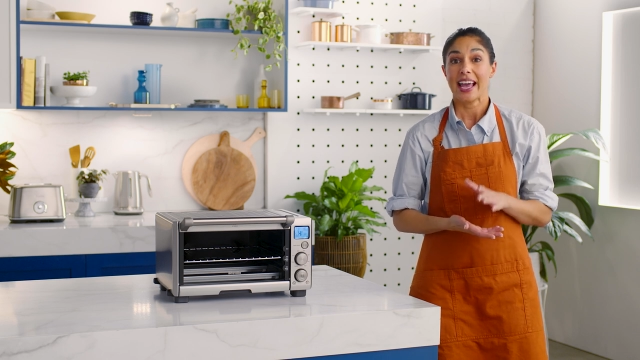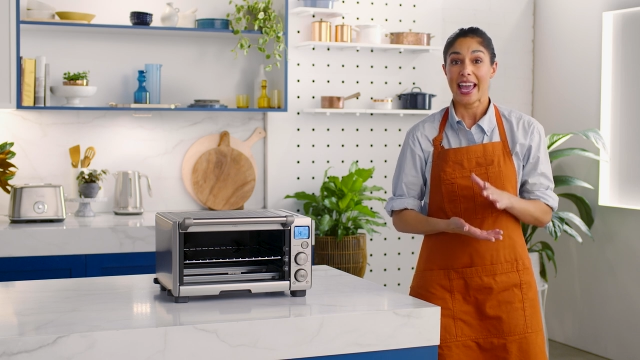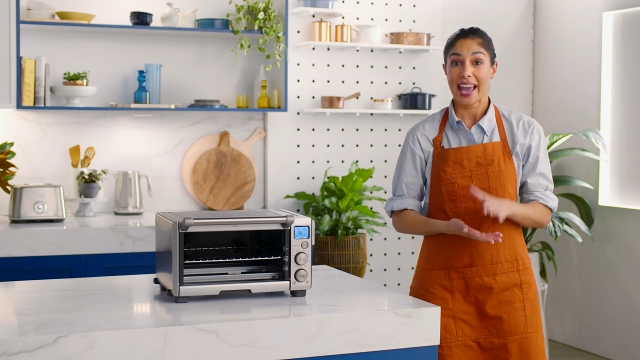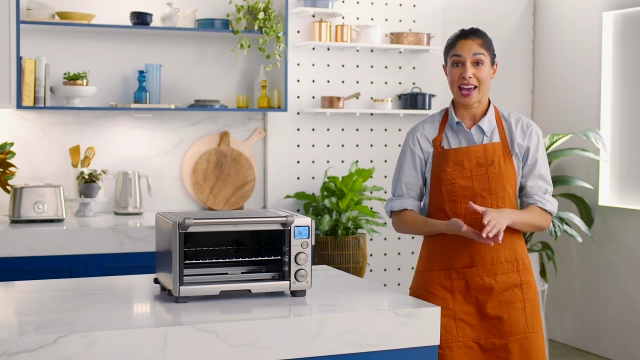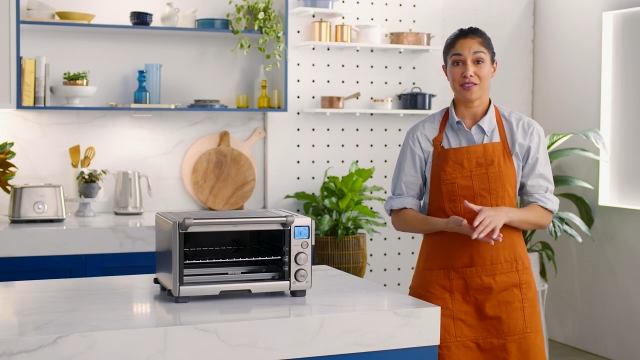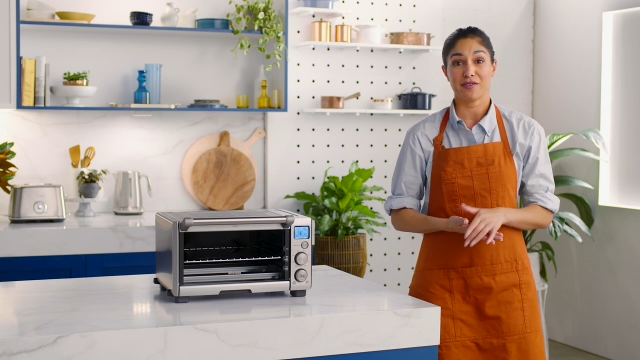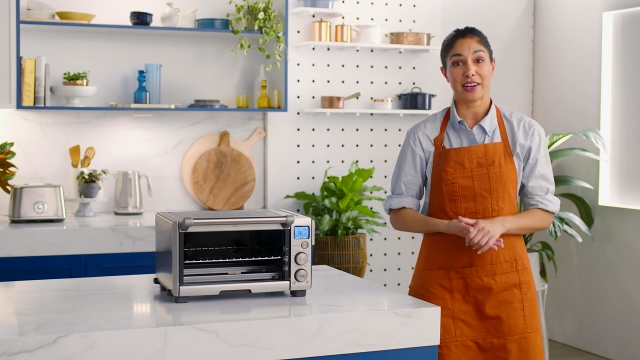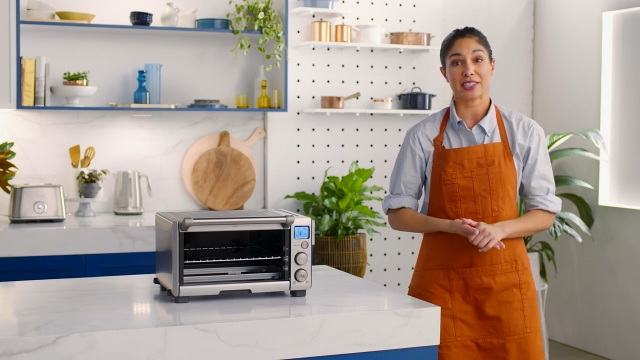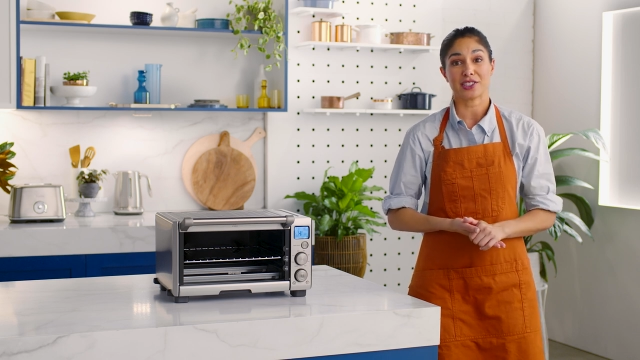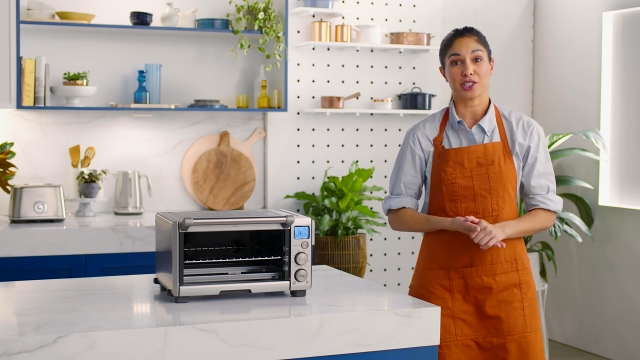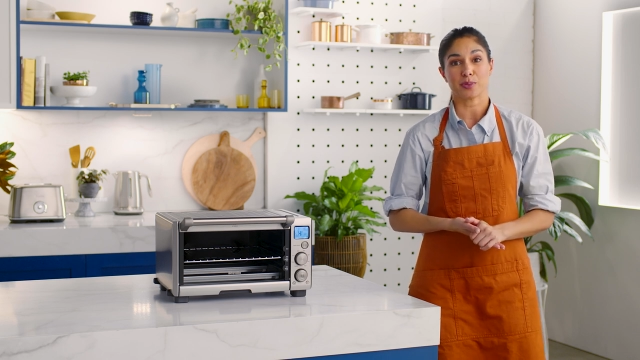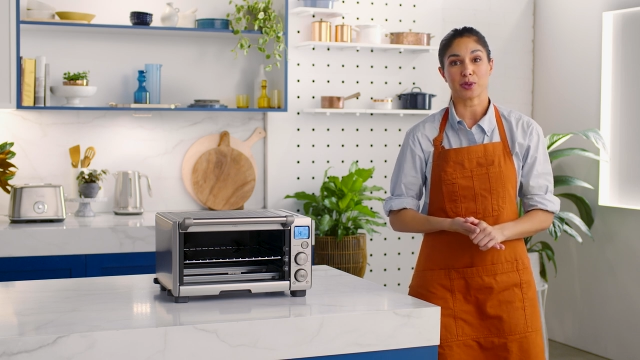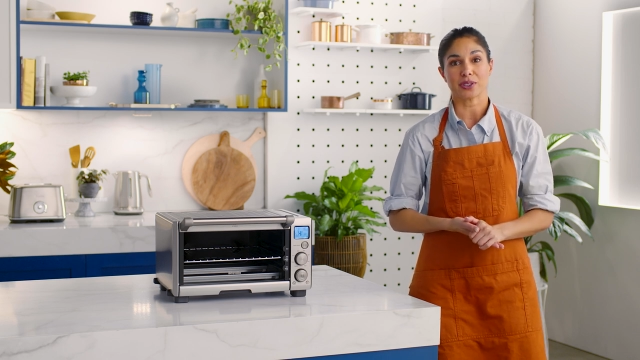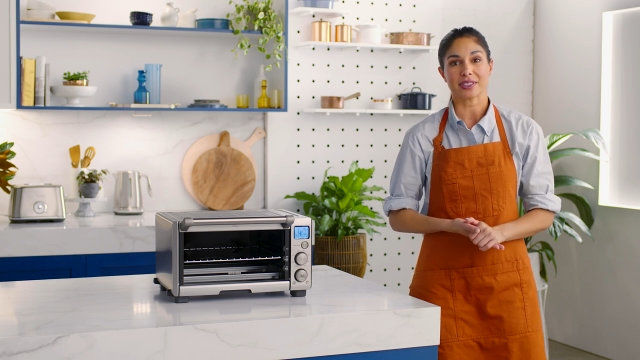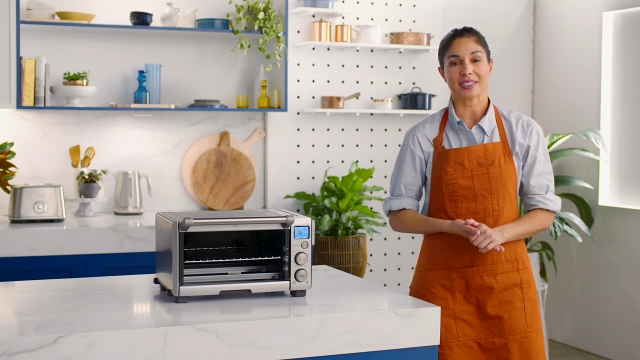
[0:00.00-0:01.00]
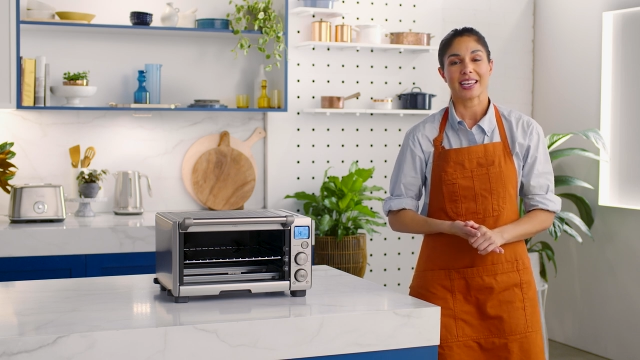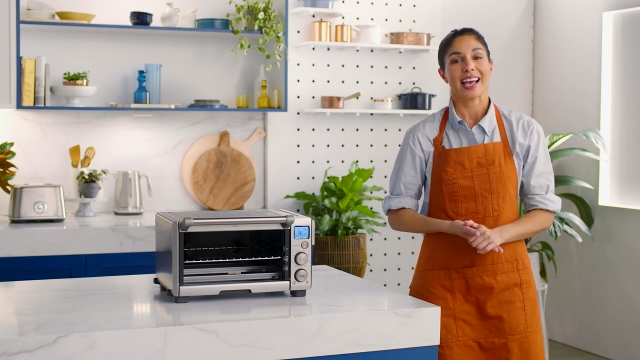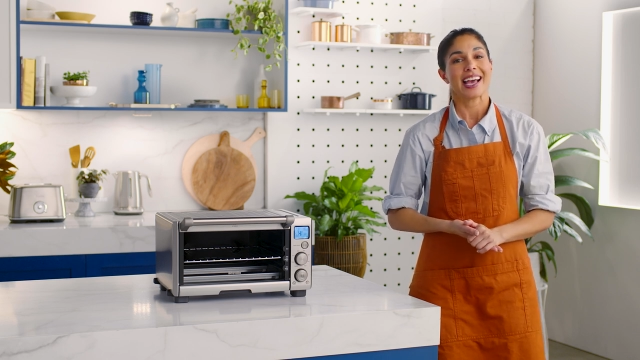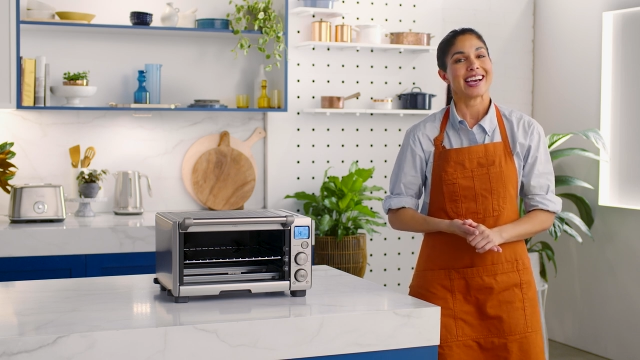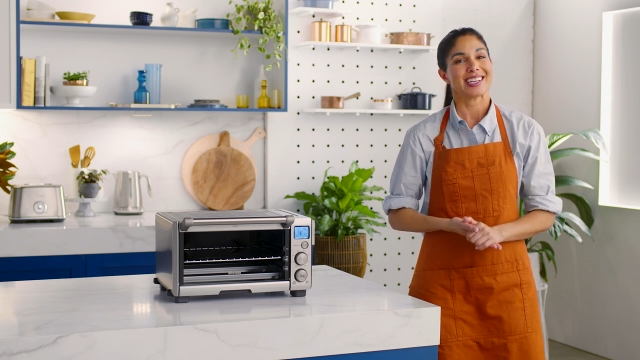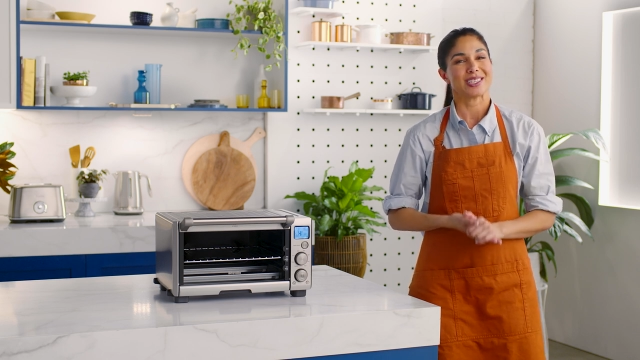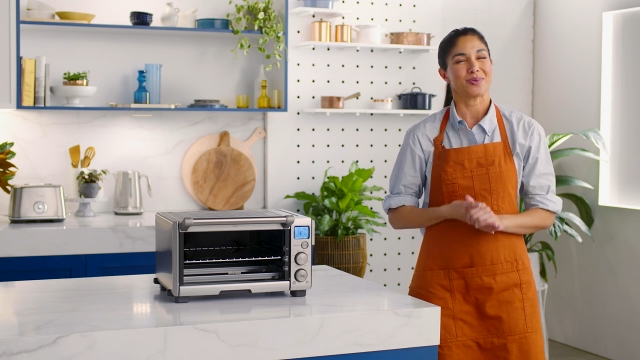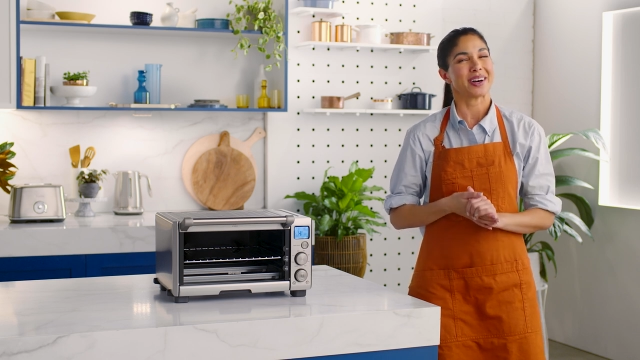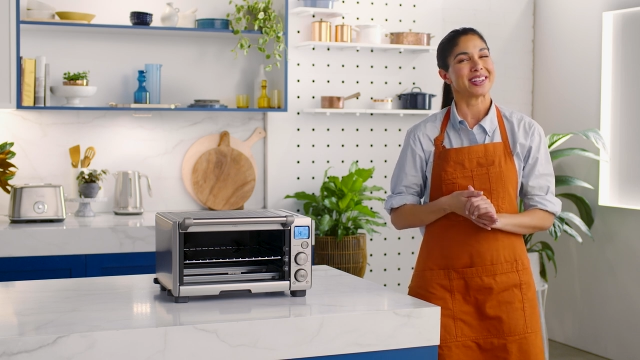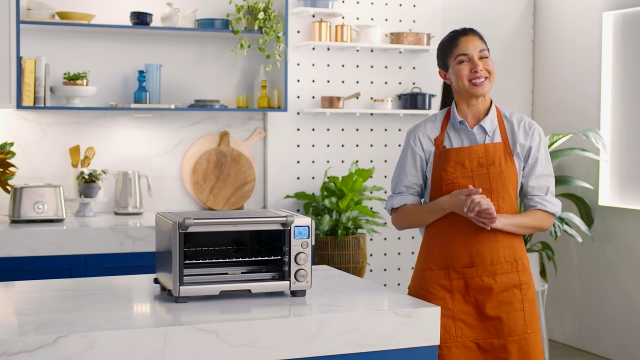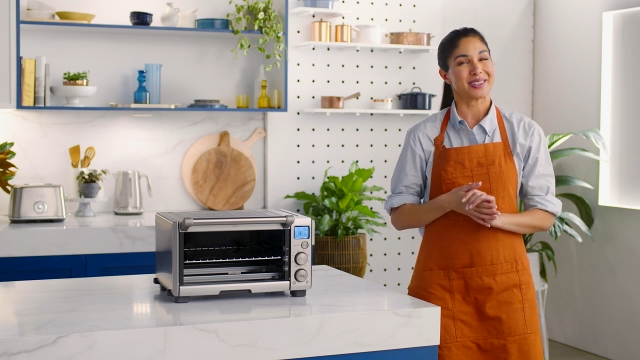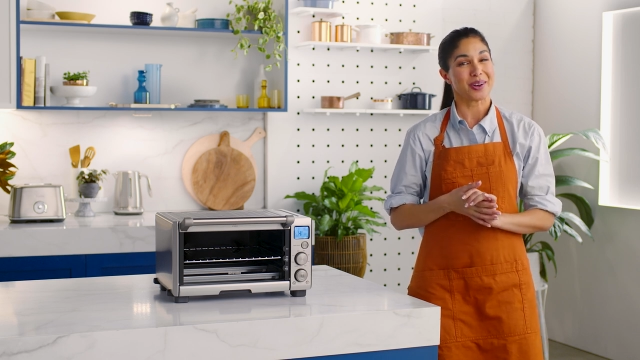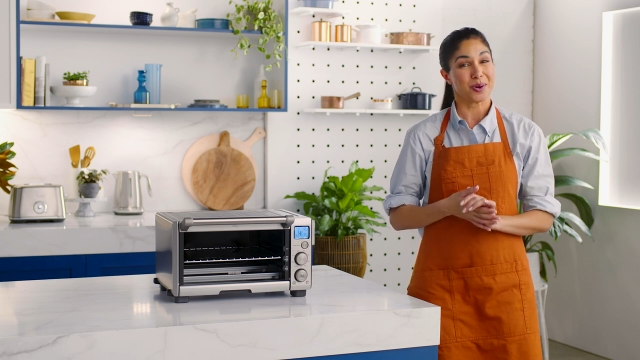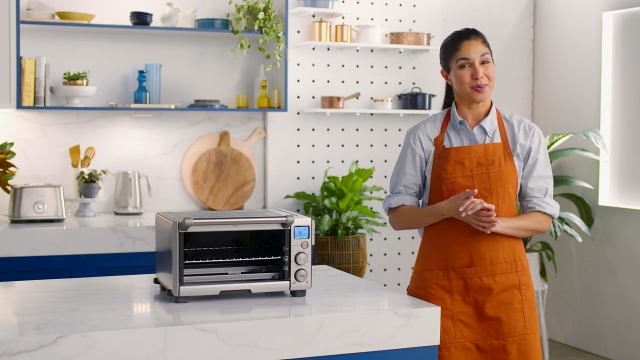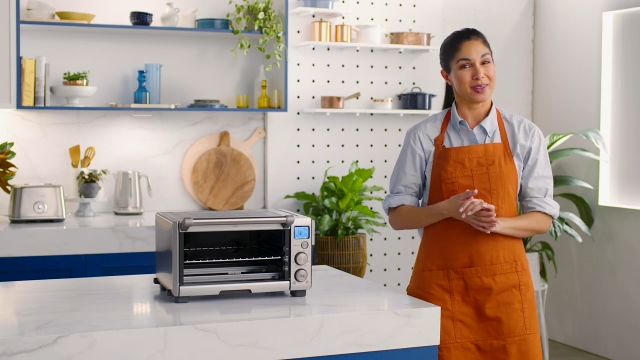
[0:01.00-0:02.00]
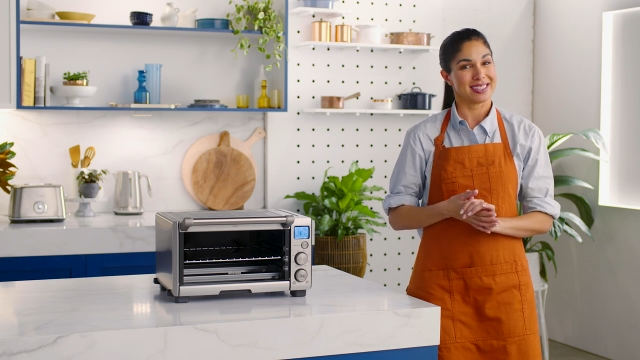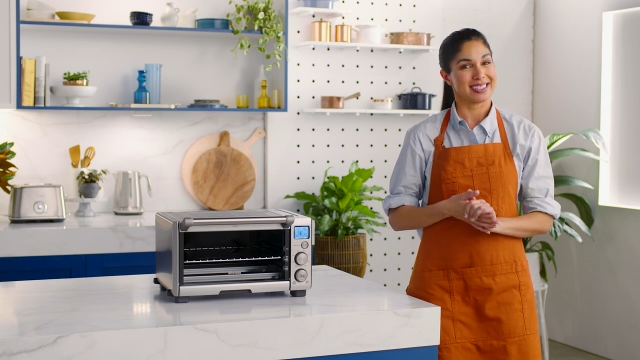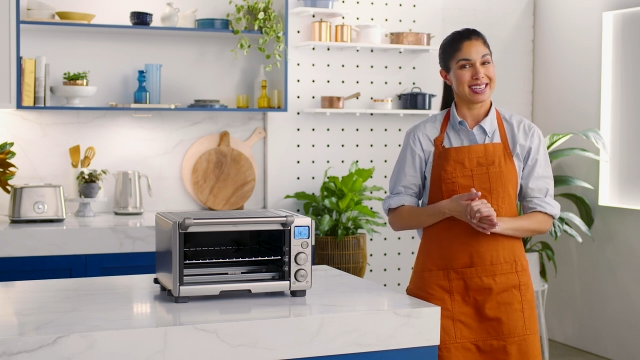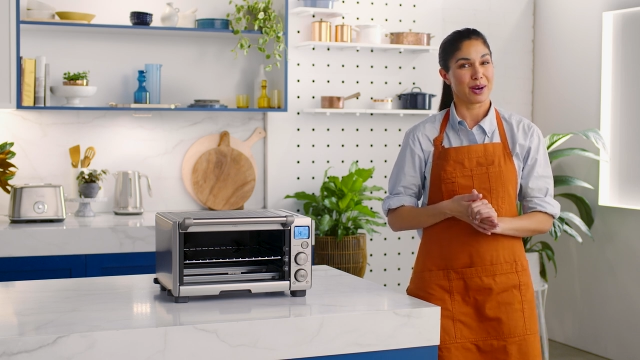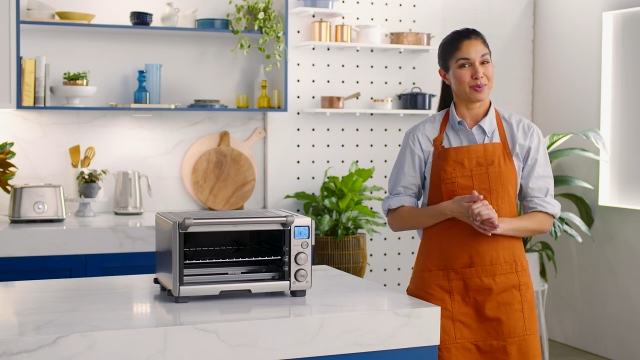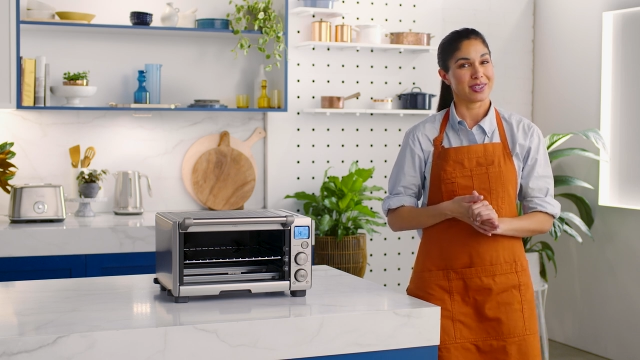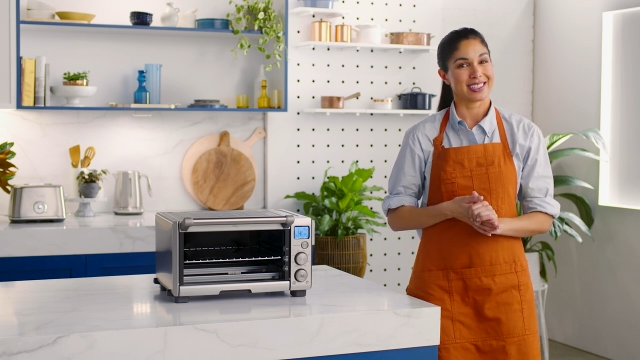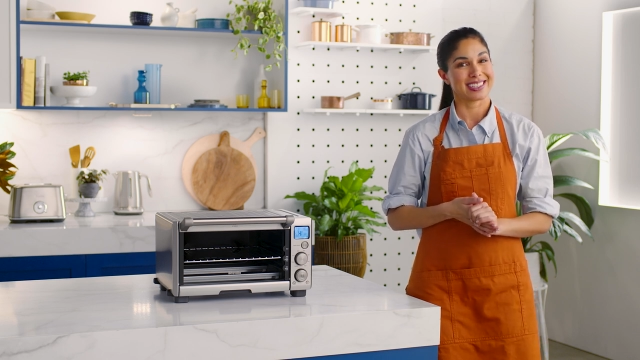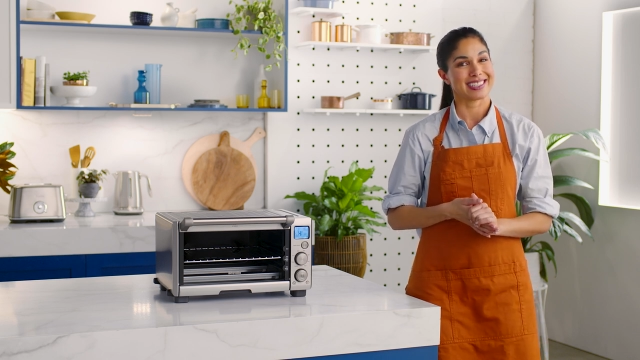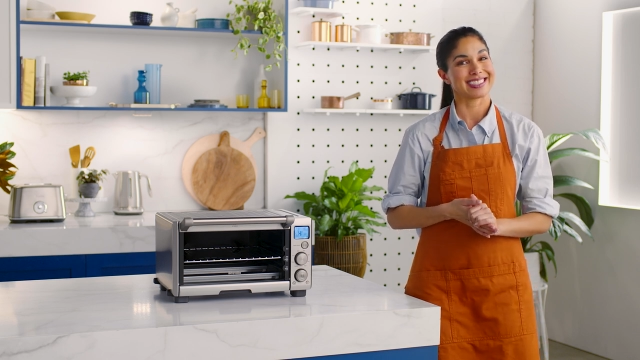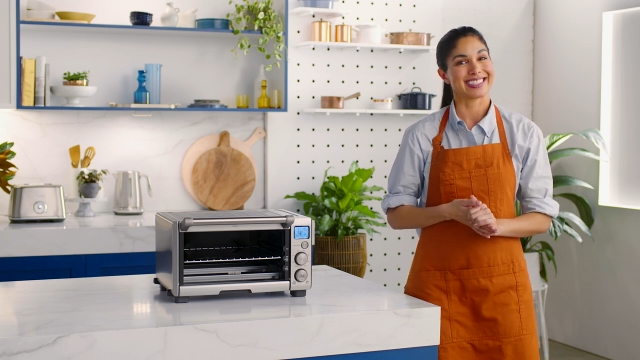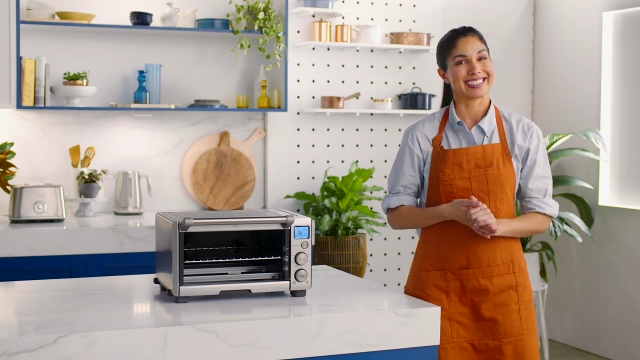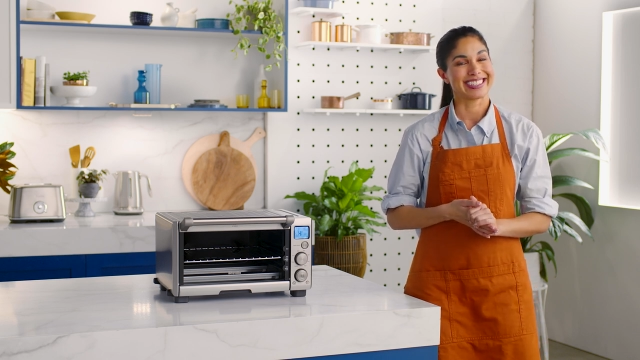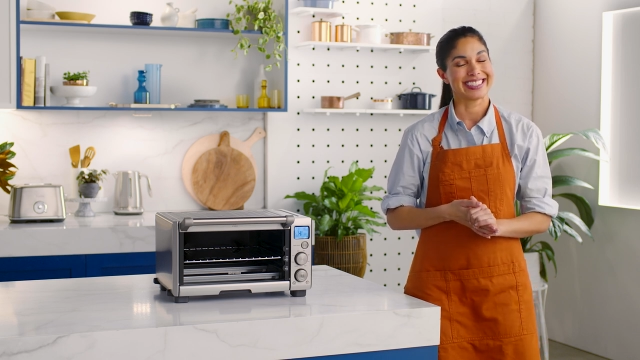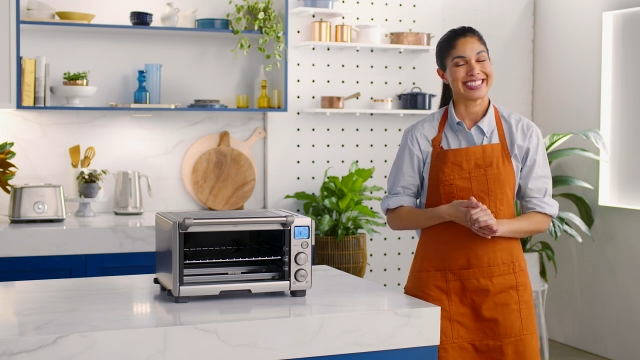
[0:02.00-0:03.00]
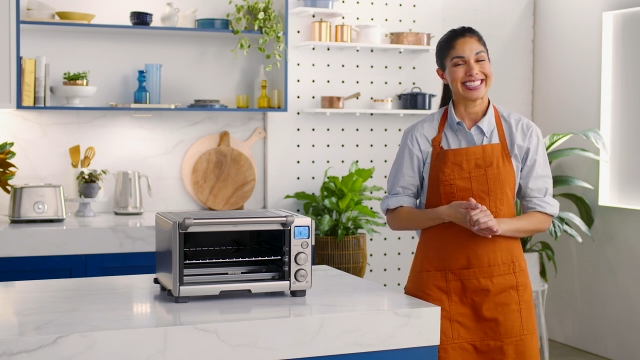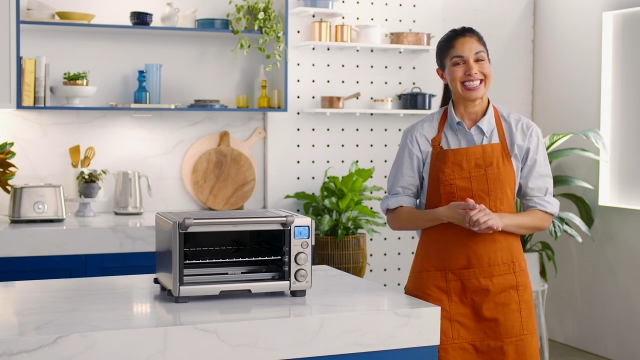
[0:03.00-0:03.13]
and vegetables, as well as open sandwiches.